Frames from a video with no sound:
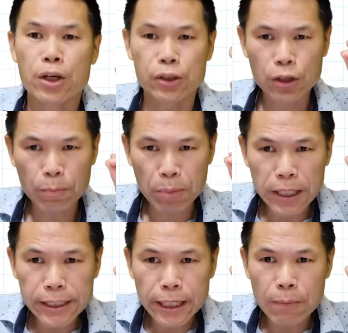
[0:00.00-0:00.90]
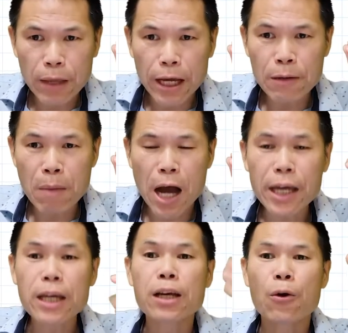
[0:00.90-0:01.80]
So please keep that in
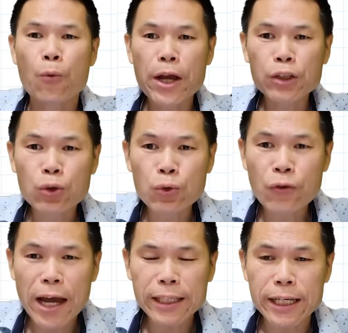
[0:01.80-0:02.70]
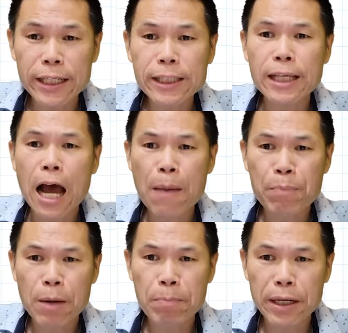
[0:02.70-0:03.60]
mind. When two vectors are
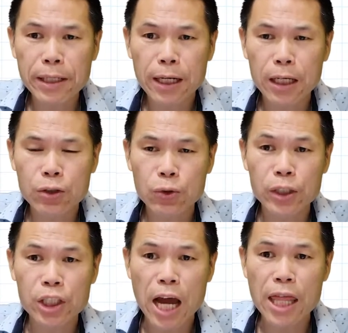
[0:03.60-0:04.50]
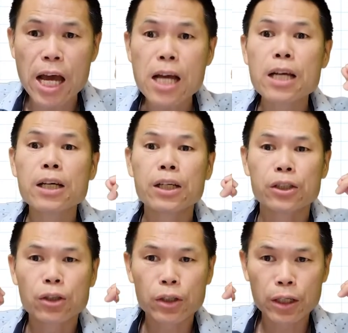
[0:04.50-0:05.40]
perpendicular to each other,
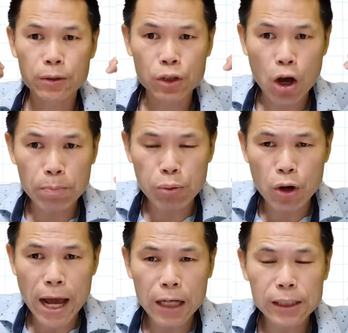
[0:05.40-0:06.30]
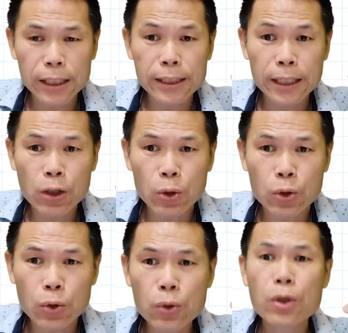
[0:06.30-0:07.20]
so the dot product is equal
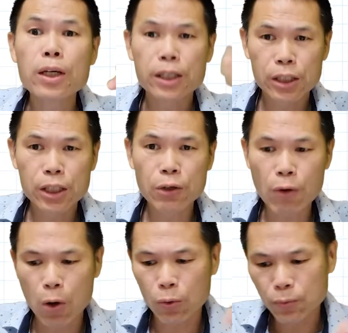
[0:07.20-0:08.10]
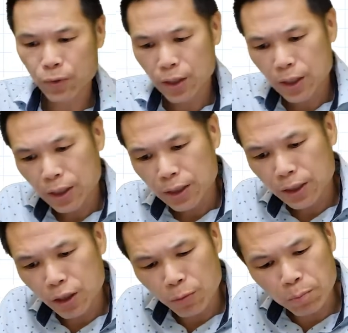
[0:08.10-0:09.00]
to 0.
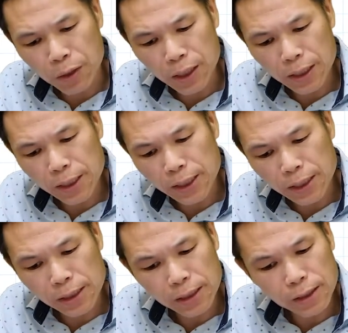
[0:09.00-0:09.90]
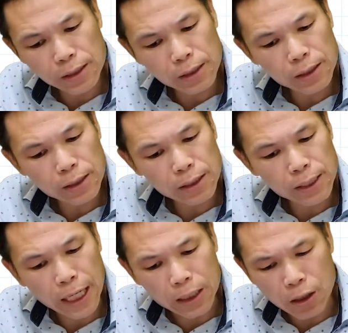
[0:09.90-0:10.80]
So please
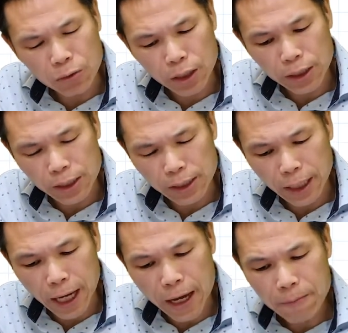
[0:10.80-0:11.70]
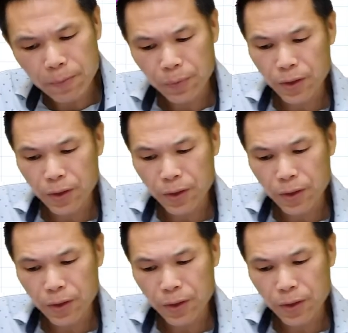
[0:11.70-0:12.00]
take note on this, okay?